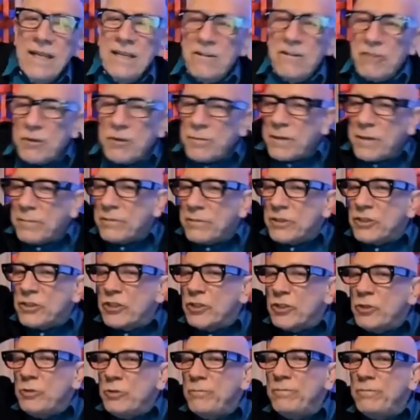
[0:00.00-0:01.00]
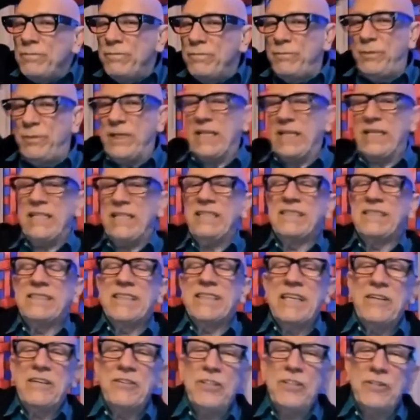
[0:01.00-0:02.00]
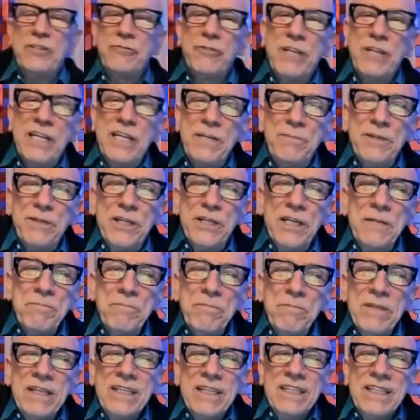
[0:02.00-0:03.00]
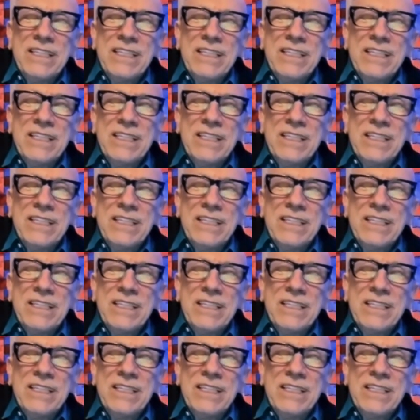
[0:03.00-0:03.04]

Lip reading: And I remember too being in Saudi Arabia